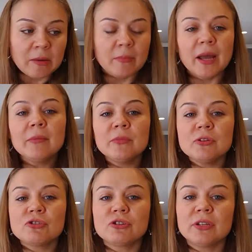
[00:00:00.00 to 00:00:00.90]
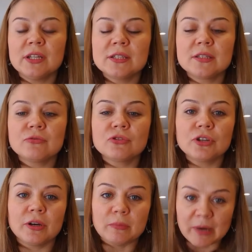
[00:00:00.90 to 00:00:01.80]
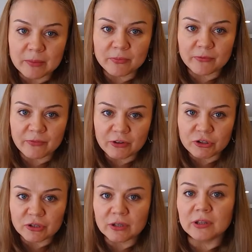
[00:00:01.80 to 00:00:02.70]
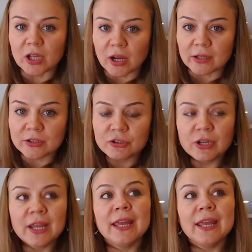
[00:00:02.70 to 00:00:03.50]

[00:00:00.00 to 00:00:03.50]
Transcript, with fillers: My mission is to share my professional knowledge